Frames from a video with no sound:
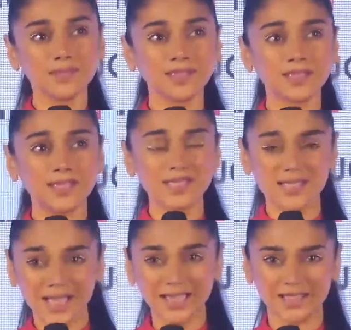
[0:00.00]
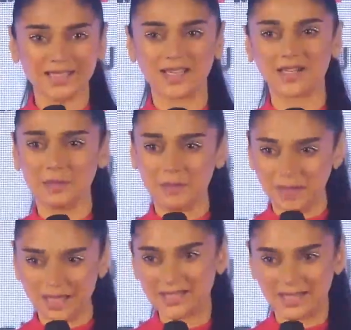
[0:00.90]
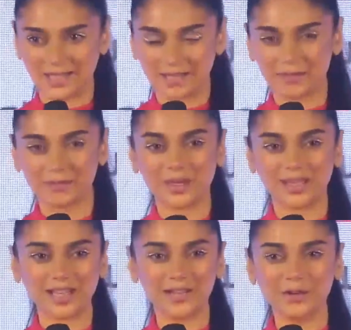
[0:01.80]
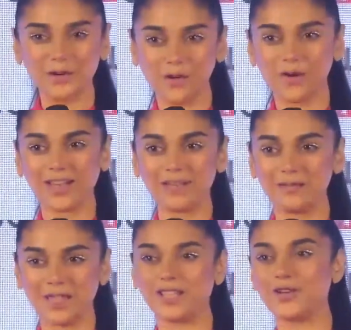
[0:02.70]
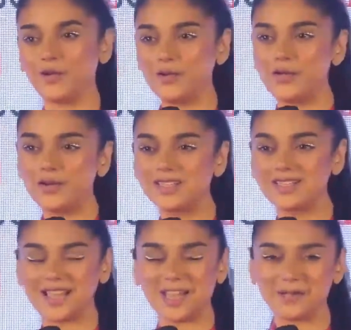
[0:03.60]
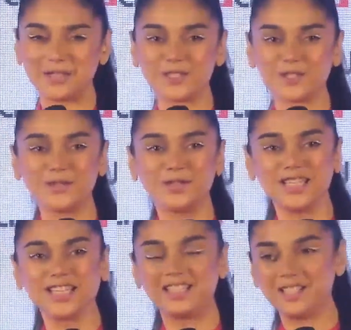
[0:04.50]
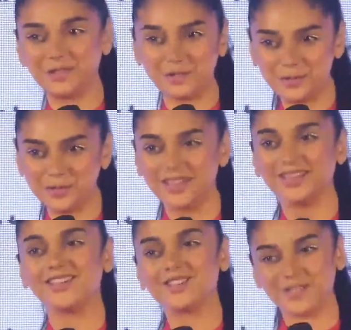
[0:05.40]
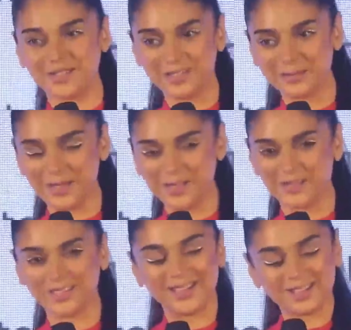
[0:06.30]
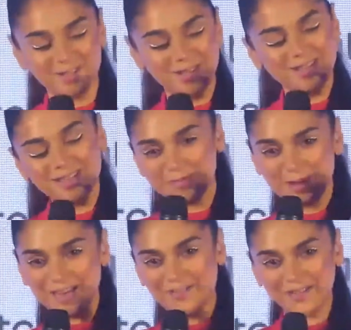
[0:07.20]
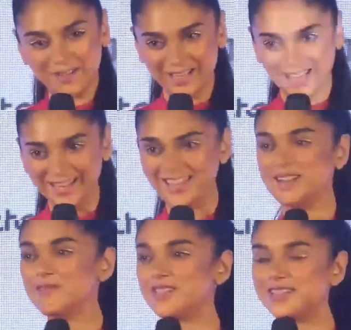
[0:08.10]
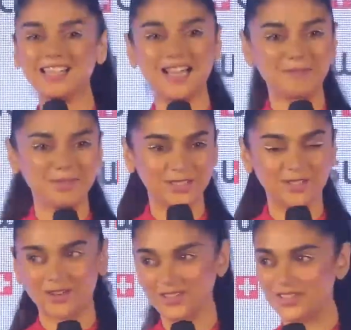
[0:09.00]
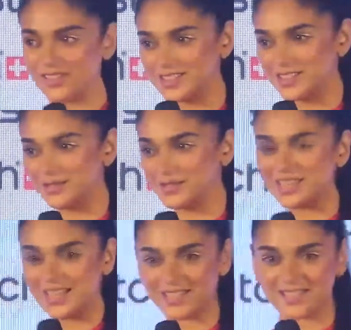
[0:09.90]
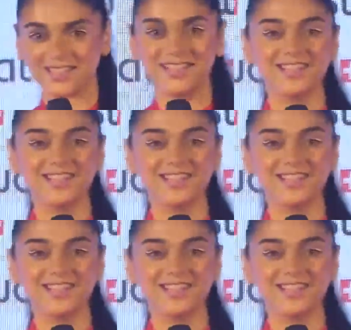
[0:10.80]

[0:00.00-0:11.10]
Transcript: the designs are amazing, but then to go and make your own design, which is uniquely you, is really special. So here's mine for today, and I'm really happy to launch this new collection.